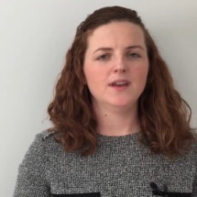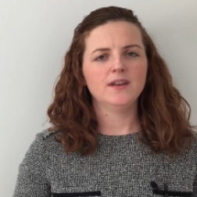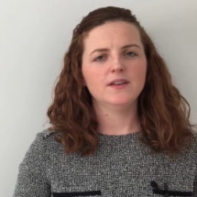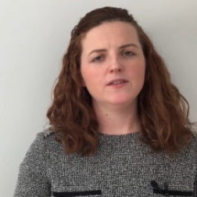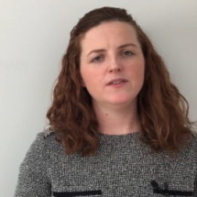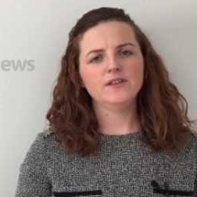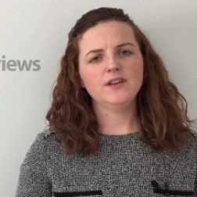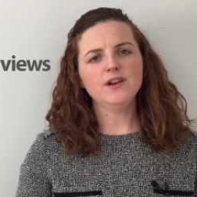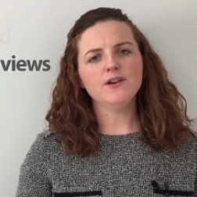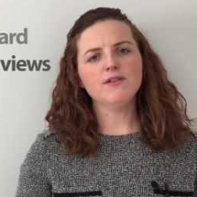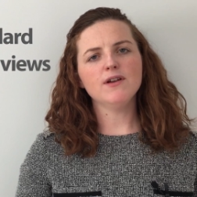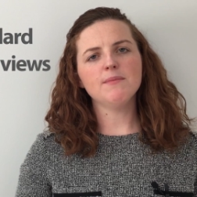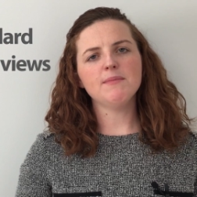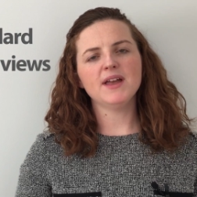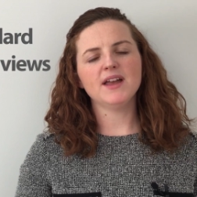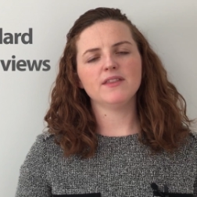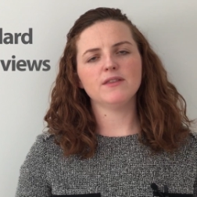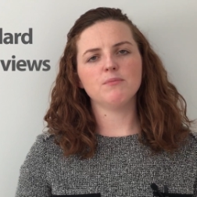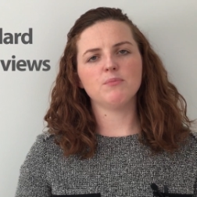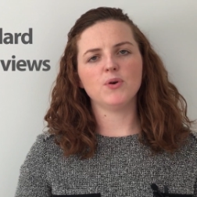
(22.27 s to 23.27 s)
C R M
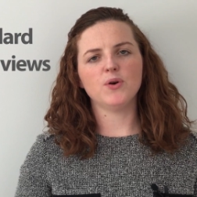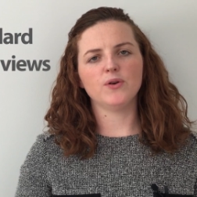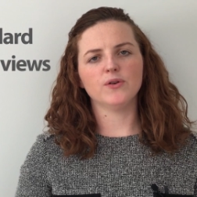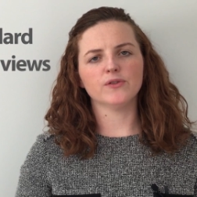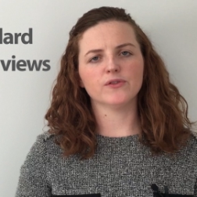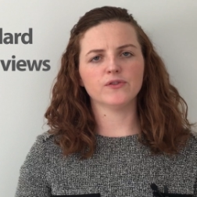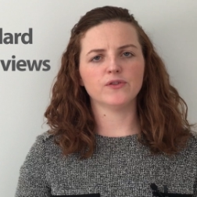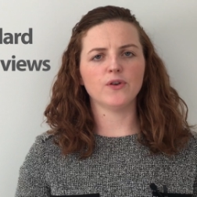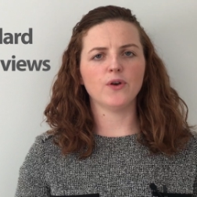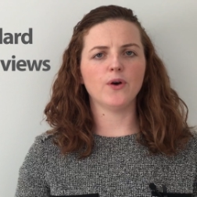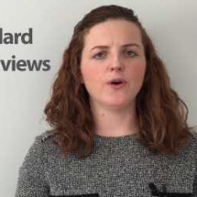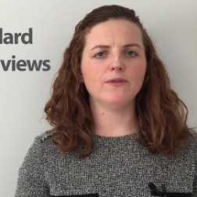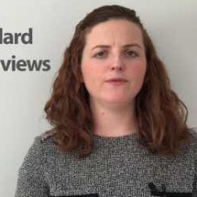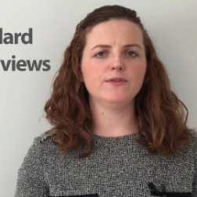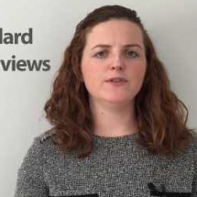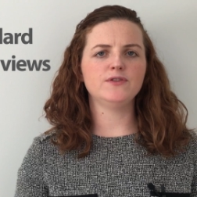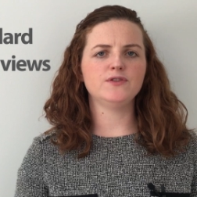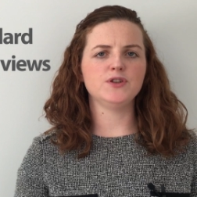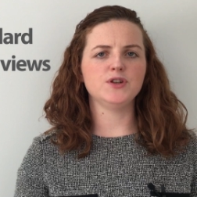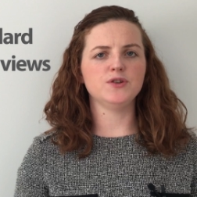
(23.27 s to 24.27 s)
out of the box
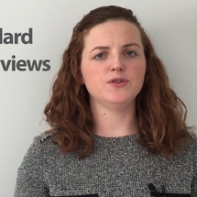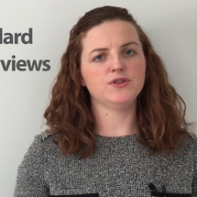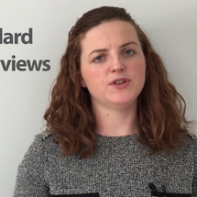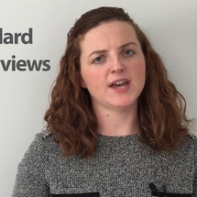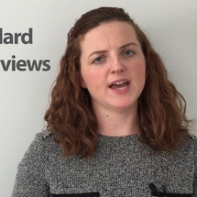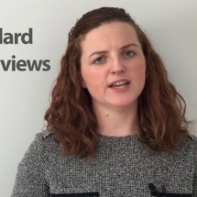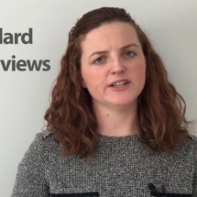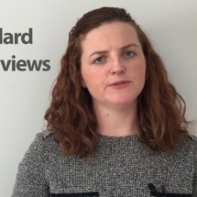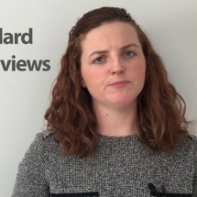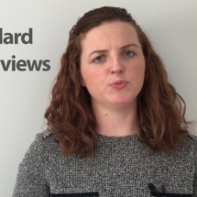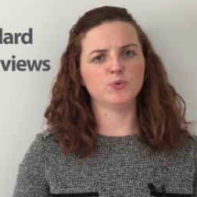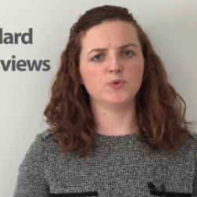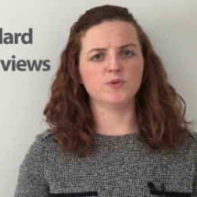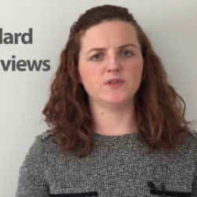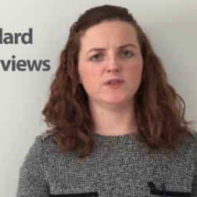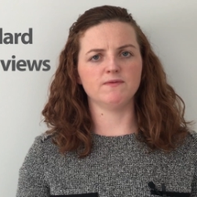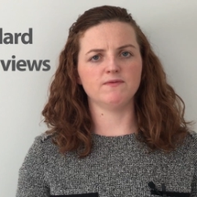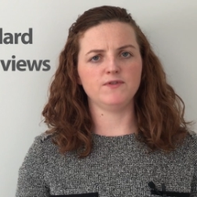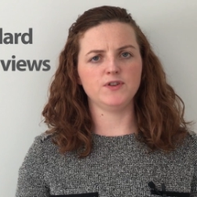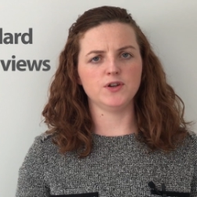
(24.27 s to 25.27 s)
offers you
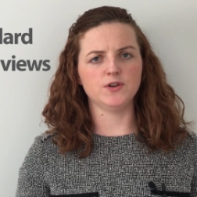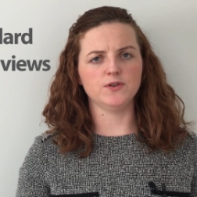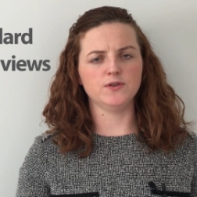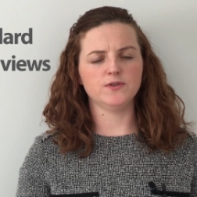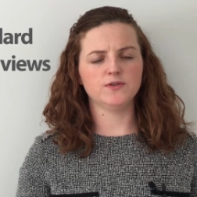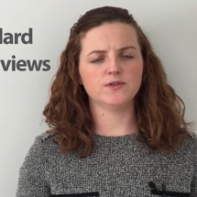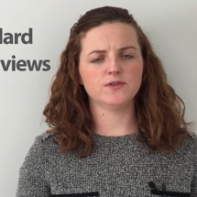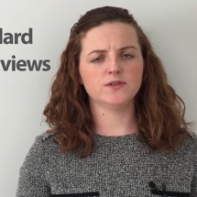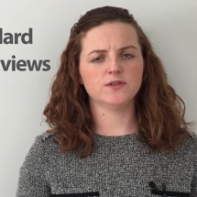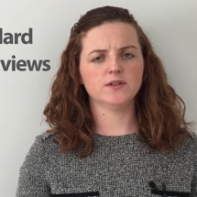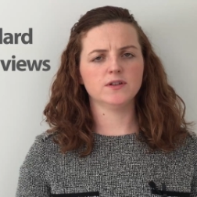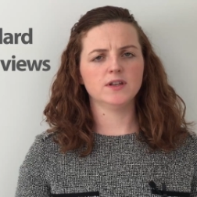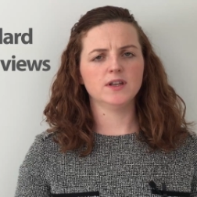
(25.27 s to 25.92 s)
dashboards and views.